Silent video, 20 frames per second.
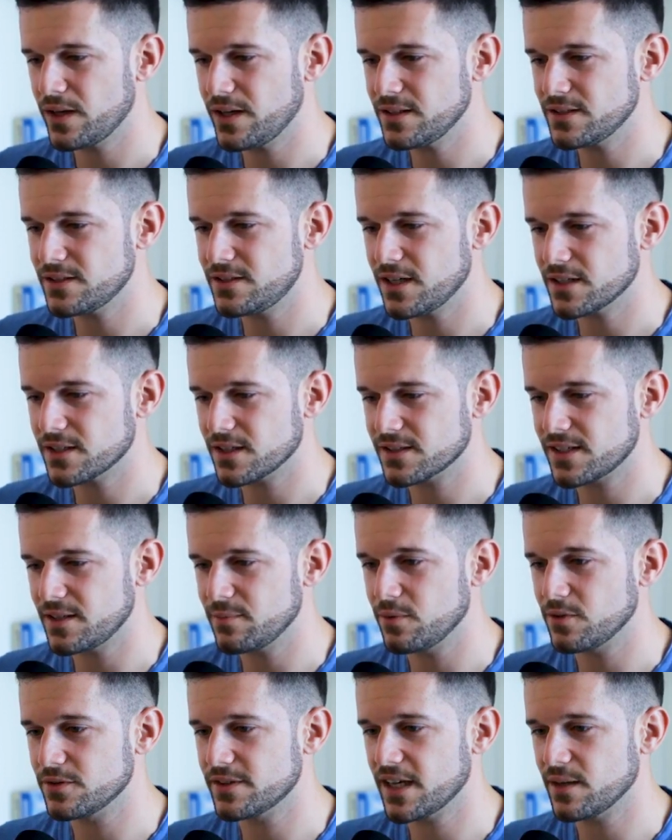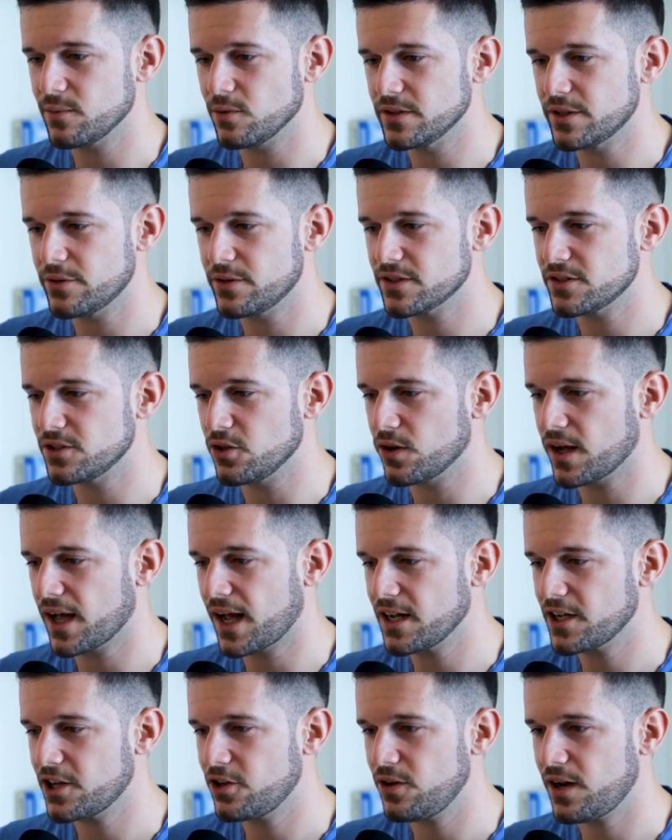It's just a simple table. There is no
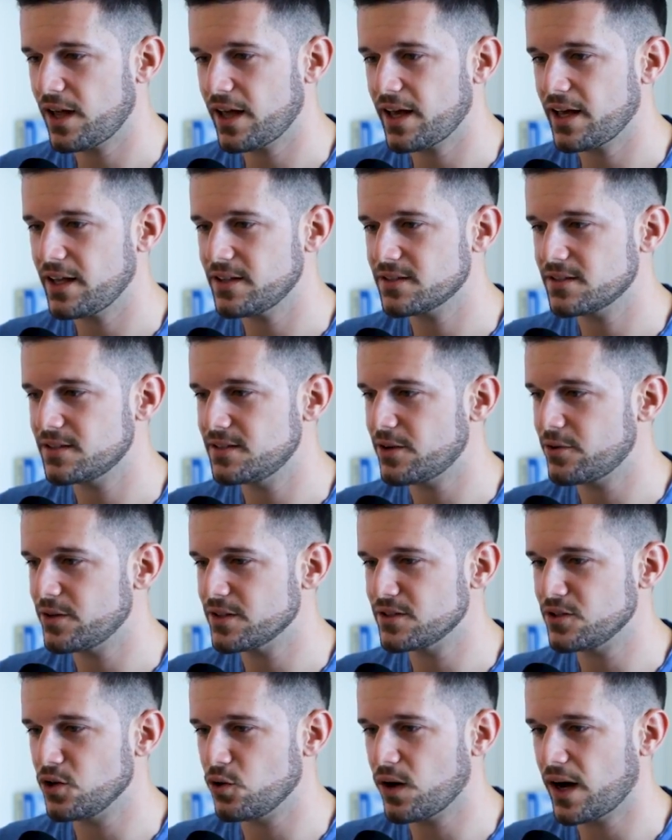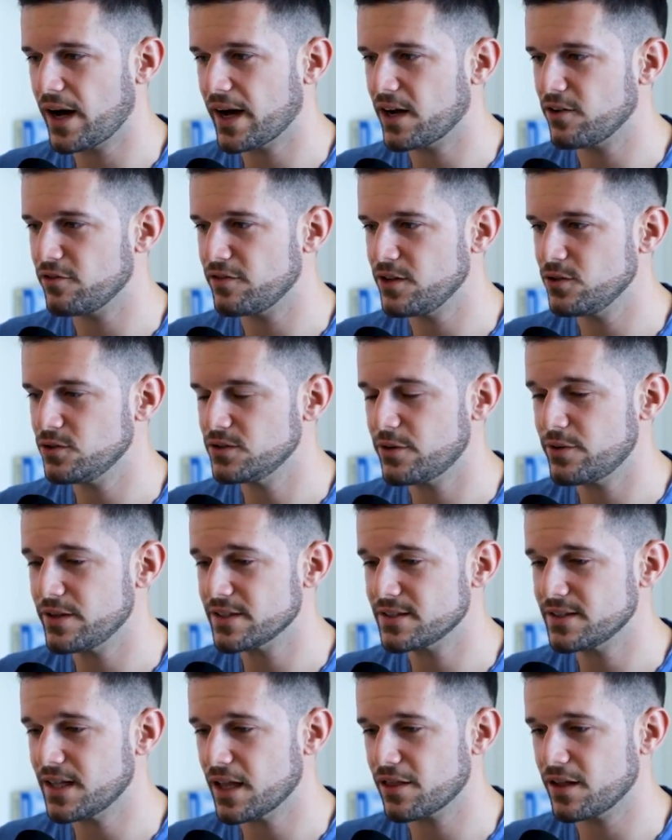calculates, there is no add a view, there
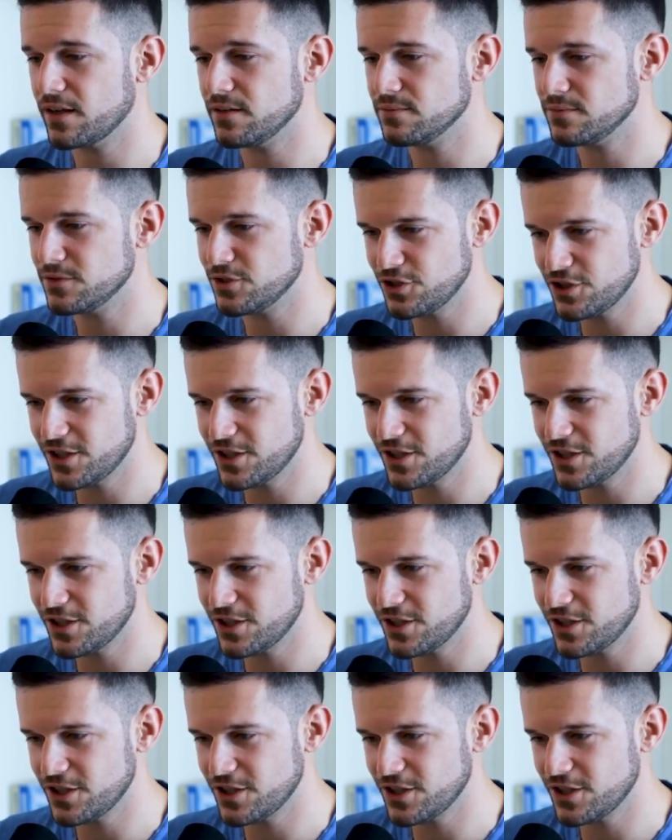is nothing.